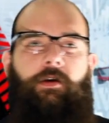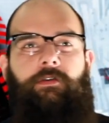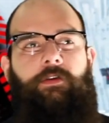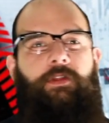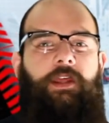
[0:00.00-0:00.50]

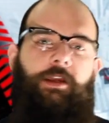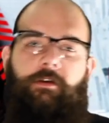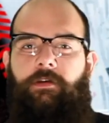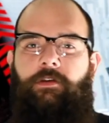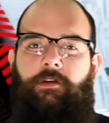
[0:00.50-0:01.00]
you think
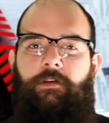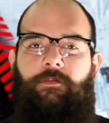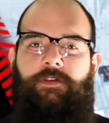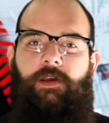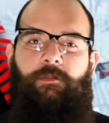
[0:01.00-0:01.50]
you're in
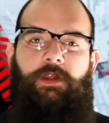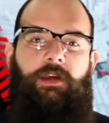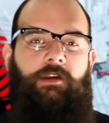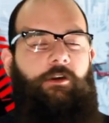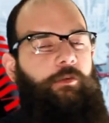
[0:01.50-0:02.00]
for
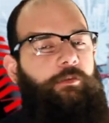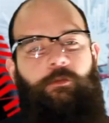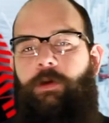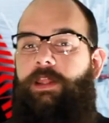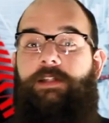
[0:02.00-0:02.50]
something, you know, you
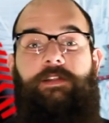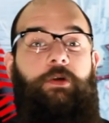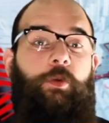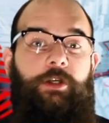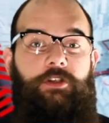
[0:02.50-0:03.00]
read that
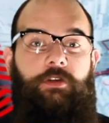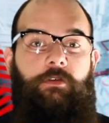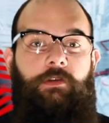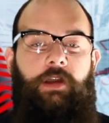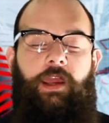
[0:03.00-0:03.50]
Zero
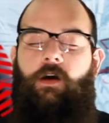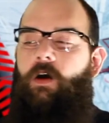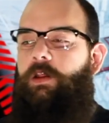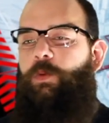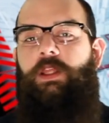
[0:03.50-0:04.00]
issue, and
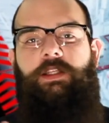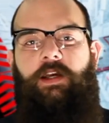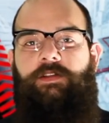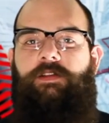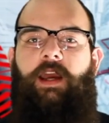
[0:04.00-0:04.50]
all it really
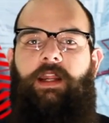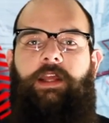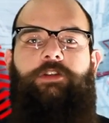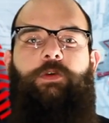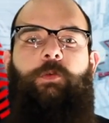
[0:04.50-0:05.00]
does is kind of
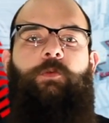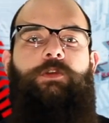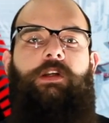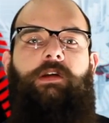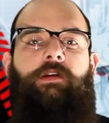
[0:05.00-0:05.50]
get you
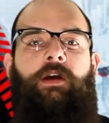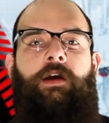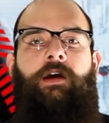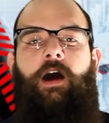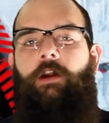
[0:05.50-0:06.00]
to
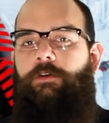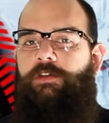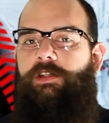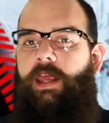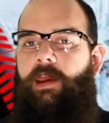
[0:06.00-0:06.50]

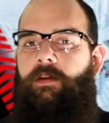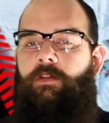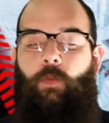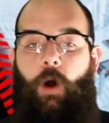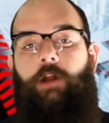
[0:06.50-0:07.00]
understand
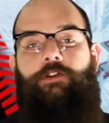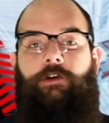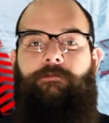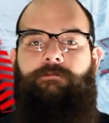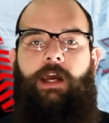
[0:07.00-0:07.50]
the
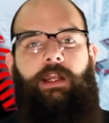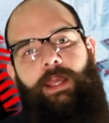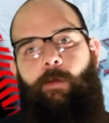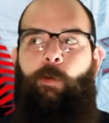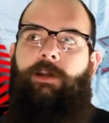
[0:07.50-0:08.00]
Watcher, kind of
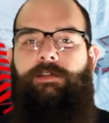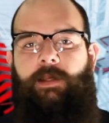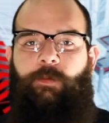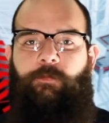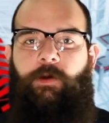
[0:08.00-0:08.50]
get where he's
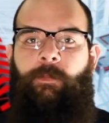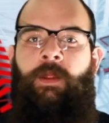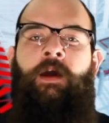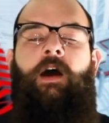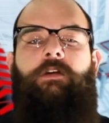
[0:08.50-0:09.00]
coming from,
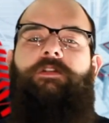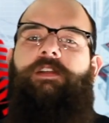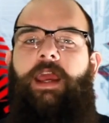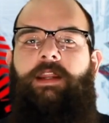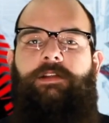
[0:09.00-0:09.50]

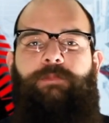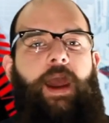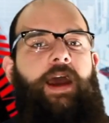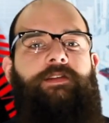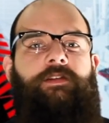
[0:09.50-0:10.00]
understand his
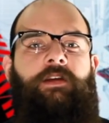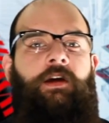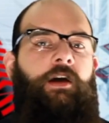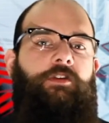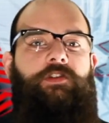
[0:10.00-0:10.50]
past,
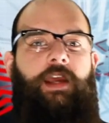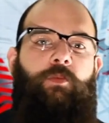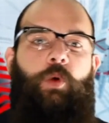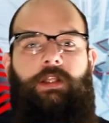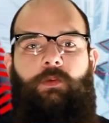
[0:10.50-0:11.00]

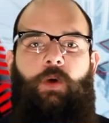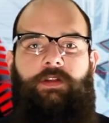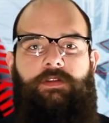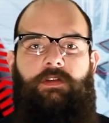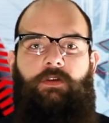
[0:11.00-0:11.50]
understand what he
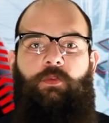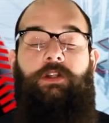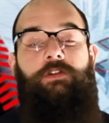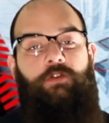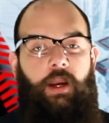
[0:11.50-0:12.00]
wants to do, what
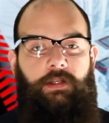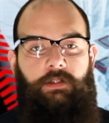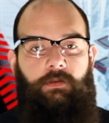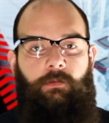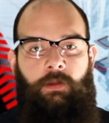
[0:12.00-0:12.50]
he's trying to
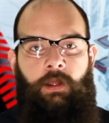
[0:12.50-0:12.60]
do,